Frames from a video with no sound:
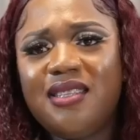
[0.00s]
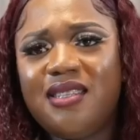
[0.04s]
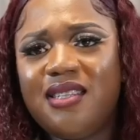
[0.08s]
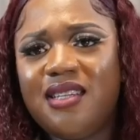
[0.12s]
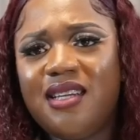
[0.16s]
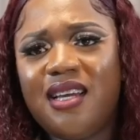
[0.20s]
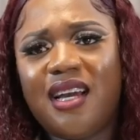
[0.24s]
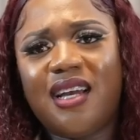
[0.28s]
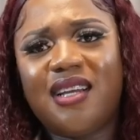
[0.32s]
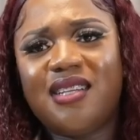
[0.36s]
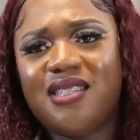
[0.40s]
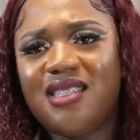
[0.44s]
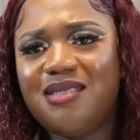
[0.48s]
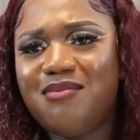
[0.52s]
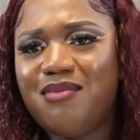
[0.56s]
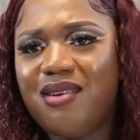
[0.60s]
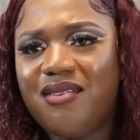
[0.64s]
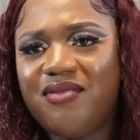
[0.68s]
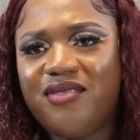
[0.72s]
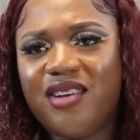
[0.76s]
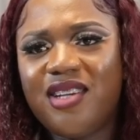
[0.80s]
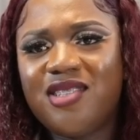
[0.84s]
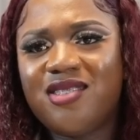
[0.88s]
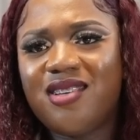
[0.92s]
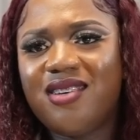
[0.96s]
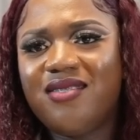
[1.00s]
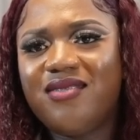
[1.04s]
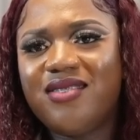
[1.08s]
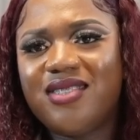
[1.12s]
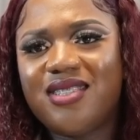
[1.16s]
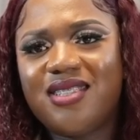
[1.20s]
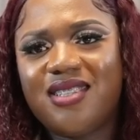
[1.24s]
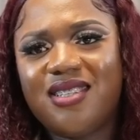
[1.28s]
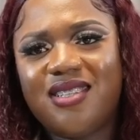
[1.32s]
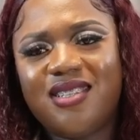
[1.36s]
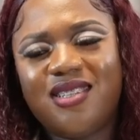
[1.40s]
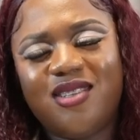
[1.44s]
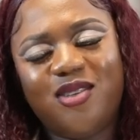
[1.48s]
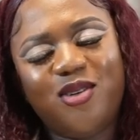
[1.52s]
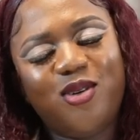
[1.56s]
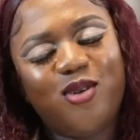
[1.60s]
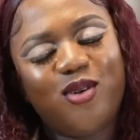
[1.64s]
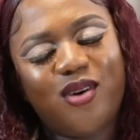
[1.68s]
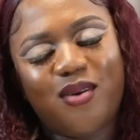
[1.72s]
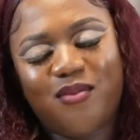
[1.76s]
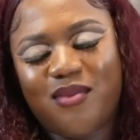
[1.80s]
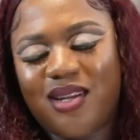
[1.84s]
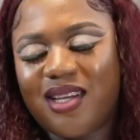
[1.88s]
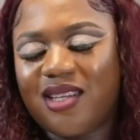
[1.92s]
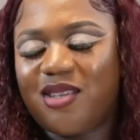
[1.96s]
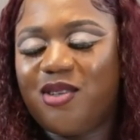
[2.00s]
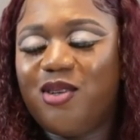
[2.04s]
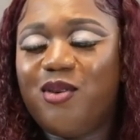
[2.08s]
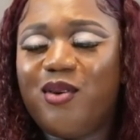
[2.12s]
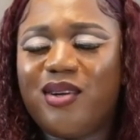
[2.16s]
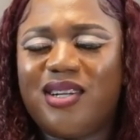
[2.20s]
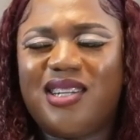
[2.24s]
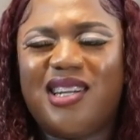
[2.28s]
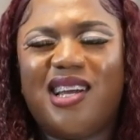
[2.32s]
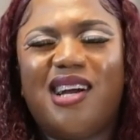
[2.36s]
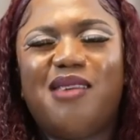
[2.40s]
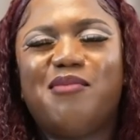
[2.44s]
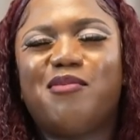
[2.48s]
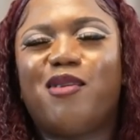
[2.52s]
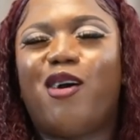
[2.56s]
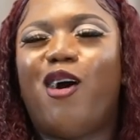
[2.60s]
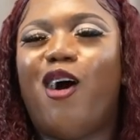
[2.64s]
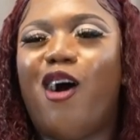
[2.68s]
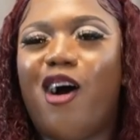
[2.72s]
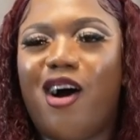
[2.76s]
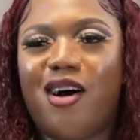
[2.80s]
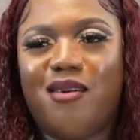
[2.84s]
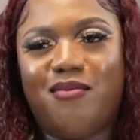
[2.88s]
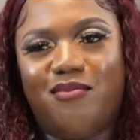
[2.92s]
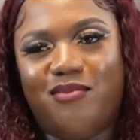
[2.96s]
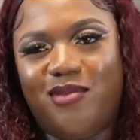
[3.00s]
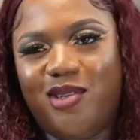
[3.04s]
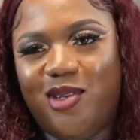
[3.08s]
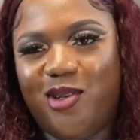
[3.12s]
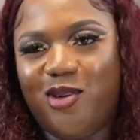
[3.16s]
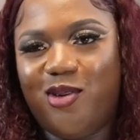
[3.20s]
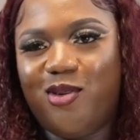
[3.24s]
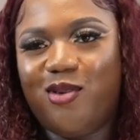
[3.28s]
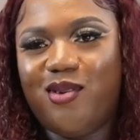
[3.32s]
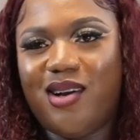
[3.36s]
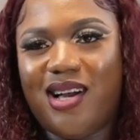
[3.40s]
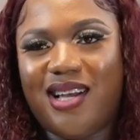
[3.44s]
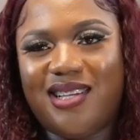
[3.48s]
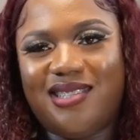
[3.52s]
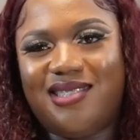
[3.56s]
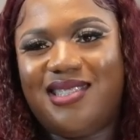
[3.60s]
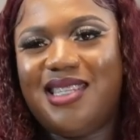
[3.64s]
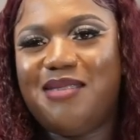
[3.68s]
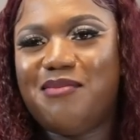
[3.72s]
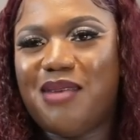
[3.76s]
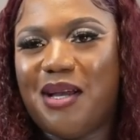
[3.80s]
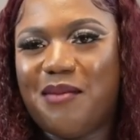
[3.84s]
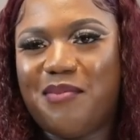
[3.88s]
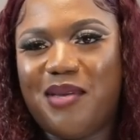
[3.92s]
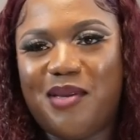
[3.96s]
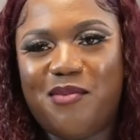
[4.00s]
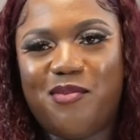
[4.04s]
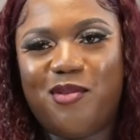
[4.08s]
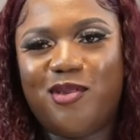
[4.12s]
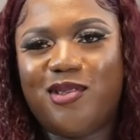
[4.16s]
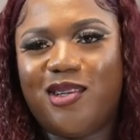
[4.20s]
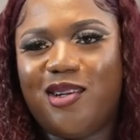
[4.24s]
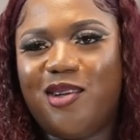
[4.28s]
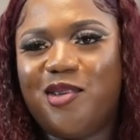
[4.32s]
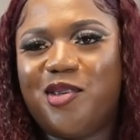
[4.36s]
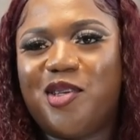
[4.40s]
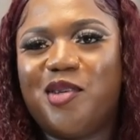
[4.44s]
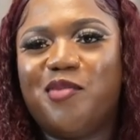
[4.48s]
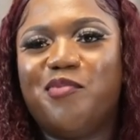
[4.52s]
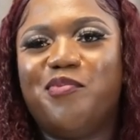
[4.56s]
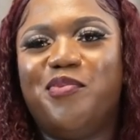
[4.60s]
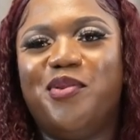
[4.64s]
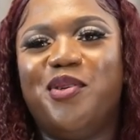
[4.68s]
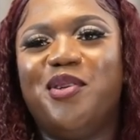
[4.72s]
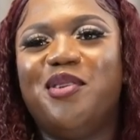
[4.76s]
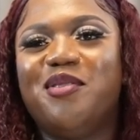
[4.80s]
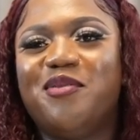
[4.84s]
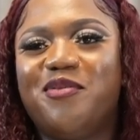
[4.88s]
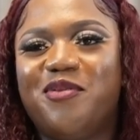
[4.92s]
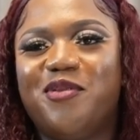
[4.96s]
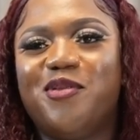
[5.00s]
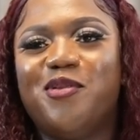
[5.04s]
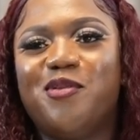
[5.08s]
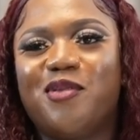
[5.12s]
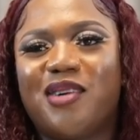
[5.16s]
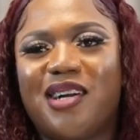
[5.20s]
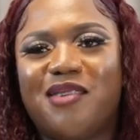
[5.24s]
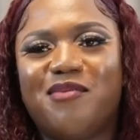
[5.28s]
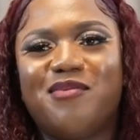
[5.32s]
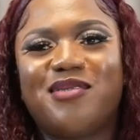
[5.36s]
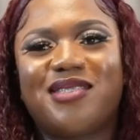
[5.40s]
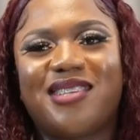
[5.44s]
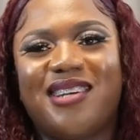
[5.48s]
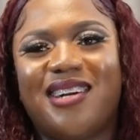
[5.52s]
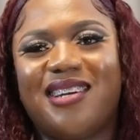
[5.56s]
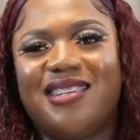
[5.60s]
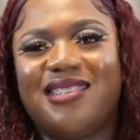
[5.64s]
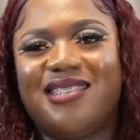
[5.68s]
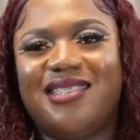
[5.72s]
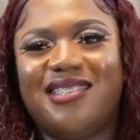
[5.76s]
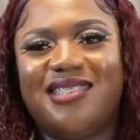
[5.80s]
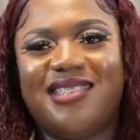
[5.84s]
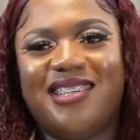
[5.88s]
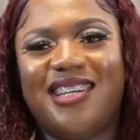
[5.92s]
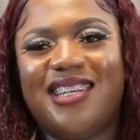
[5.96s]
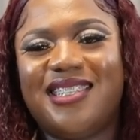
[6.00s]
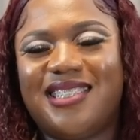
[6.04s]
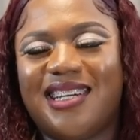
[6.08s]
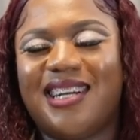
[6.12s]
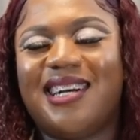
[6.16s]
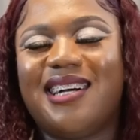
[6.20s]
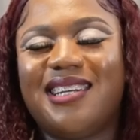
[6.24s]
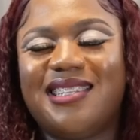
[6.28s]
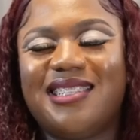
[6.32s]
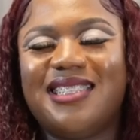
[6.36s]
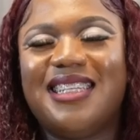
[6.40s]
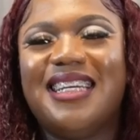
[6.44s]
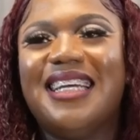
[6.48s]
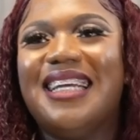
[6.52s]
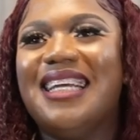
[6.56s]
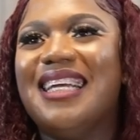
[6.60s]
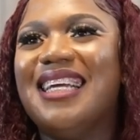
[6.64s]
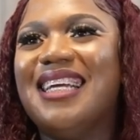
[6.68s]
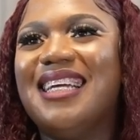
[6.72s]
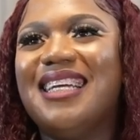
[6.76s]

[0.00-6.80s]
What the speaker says: get there, I see my friends, obviously, yo, I'm like, you know what, now I'm calm, you know? I see my people, they're looking beautiful, Kamu's got his hair done.